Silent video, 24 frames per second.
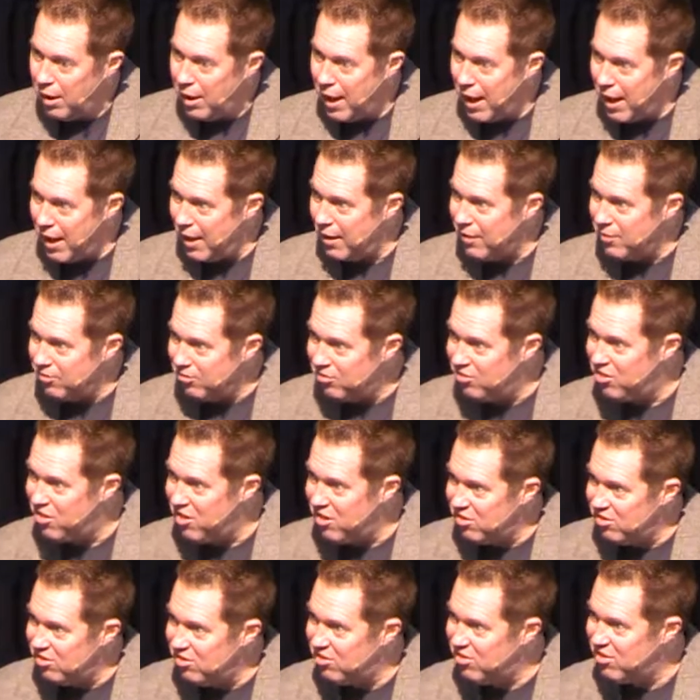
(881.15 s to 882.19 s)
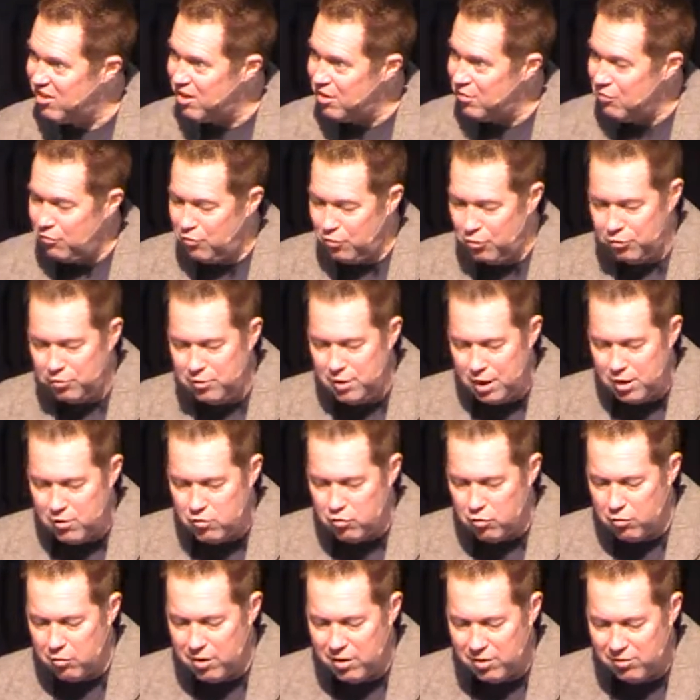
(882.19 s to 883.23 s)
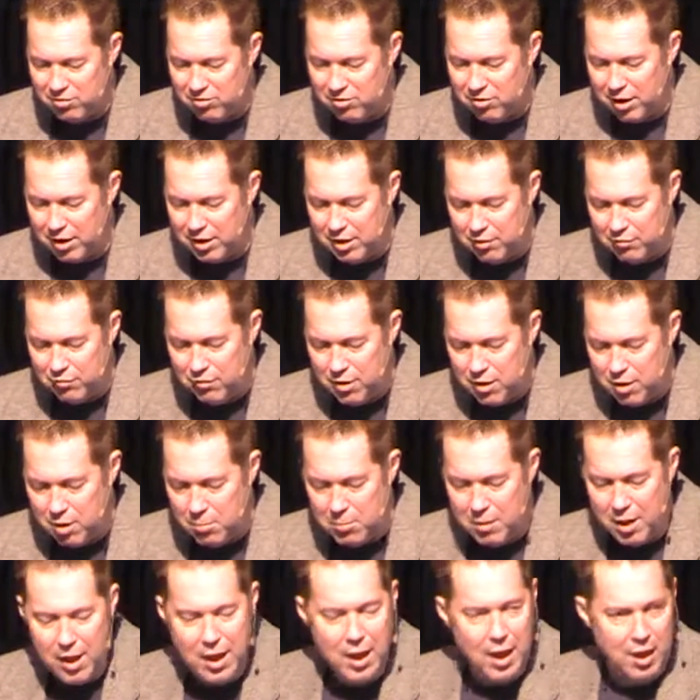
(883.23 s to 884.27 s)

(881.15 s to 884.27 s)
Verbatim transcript: has this sinful nature inside of him,